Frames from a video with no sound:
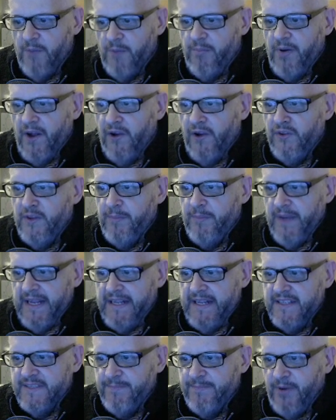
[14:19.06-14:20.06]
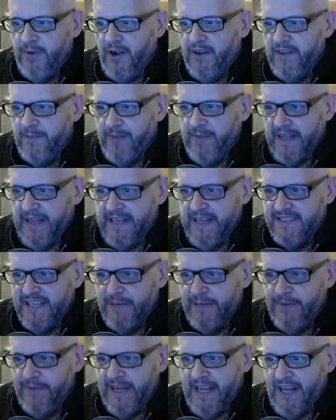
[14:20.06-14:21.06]
Pile on the beans.
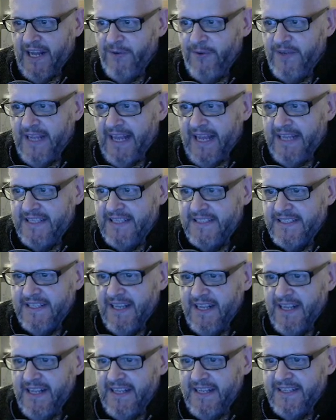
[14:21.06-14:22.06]
Here we go. Yes.